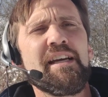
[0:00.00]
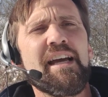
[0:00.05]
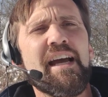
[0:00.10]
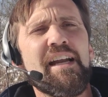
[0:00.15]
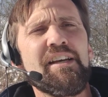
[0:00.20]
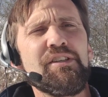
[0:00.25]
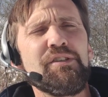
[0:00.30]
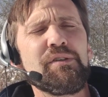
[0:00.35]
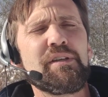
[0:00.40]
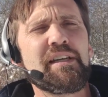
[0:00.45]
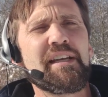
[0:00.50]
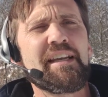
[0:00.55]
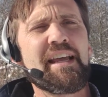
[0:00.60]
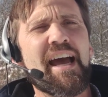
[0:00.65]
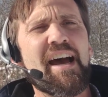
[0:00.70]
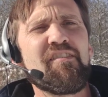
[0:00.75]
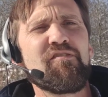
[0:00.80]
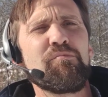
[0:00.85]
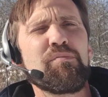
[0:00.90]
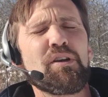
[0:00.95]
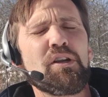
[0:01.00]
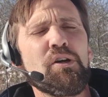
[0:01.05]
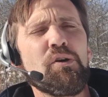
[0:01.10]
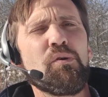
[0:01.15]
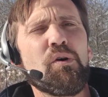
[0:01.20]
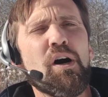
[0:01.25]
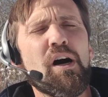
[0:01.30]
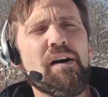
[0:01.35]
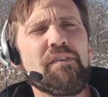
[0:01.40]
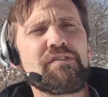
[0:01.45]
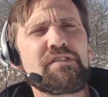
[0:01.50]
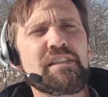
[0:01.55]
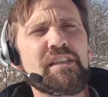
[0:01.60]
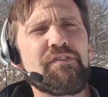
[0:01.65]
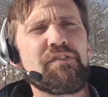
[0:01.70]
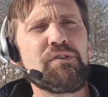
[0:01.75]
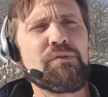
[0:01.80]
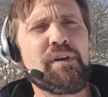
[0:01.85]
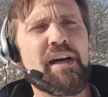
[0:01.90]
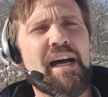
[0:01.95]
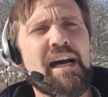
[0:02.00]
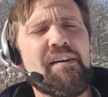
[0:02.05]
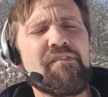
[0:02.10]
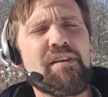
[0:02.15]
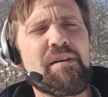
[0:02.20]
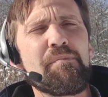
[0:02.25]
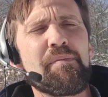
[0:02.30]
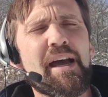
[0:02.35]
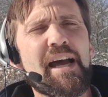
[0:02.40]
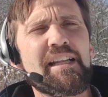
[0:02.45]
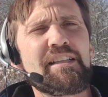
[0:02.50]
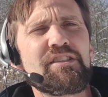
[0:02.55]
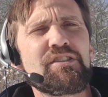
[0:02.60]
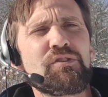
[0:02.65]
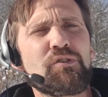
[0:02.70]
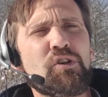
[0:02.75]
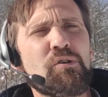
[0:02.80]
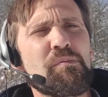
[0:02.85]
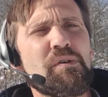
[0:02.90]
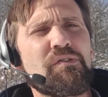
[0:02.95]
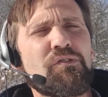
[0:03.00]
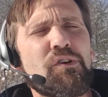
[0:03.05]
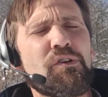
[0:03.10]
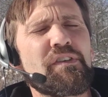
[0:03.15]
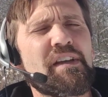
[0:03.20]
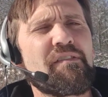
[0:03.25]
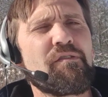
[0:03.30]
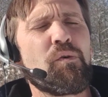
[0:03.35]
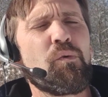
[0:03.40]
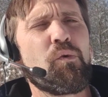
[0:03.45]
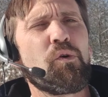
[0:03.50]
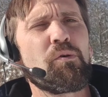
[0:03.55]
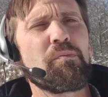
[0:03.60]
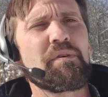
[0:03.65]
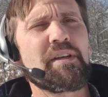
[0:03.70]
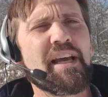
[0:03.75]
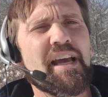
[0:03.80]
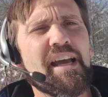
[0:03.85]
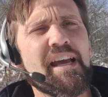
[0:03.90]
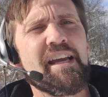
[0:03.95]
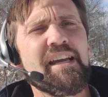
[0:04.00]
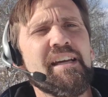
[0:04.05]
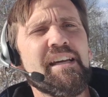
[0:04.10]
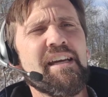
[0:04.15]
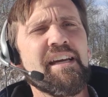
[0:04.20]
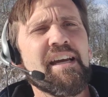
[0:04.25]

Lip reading: and you can have blow-offs if you have a bad storm before you have a warm day,